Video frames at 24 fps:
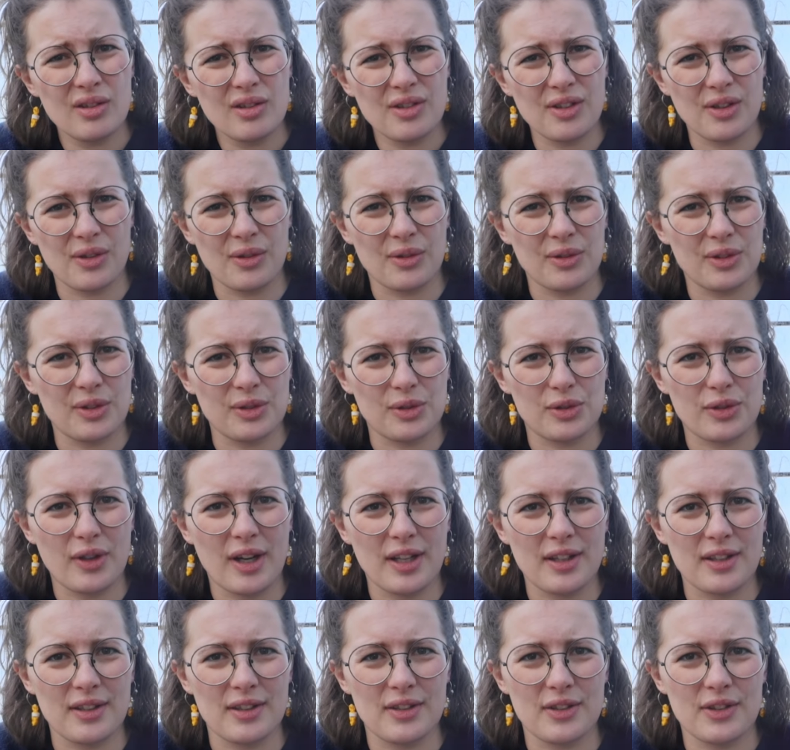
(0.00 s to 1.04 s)
to, to
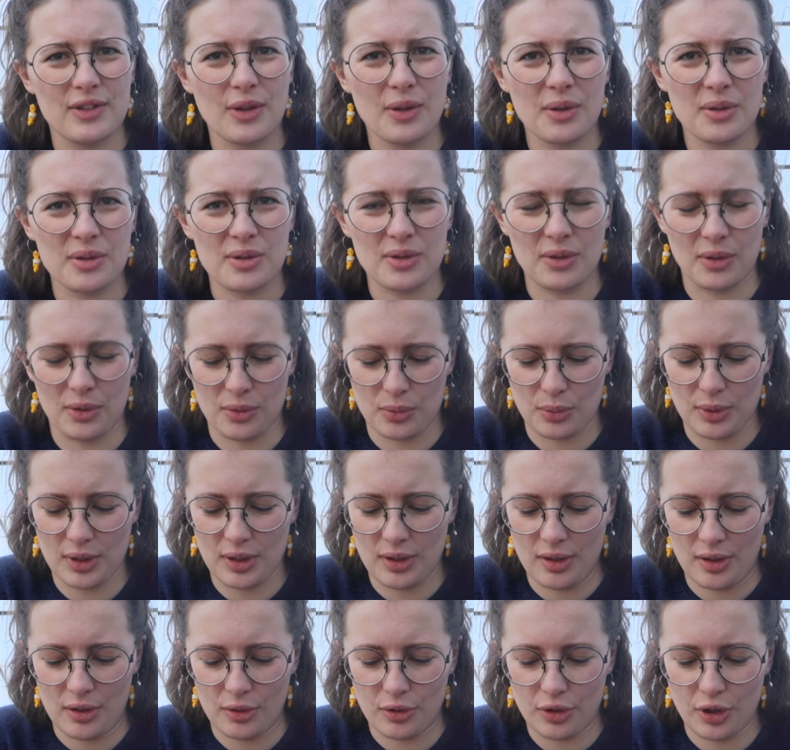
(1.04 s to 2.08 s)
try these socks on
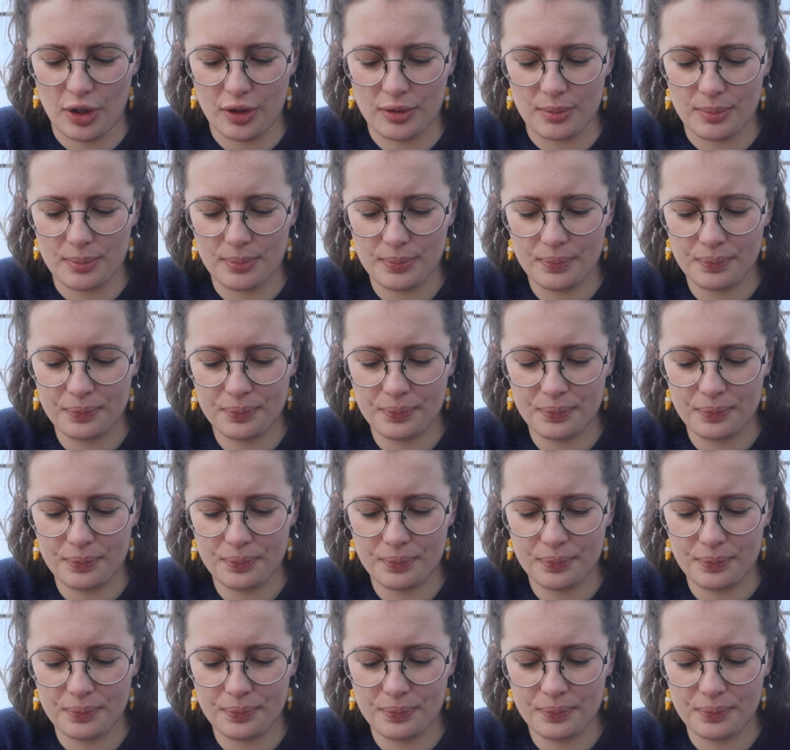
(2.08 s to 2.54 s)
when they're done.